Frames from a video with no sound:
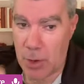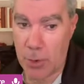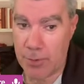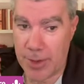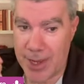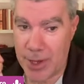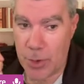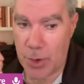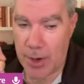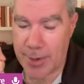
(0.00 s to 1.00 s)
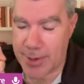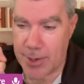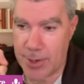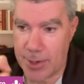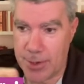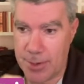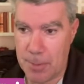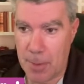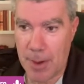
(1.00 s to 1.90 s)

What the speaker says: Hopefully you are too.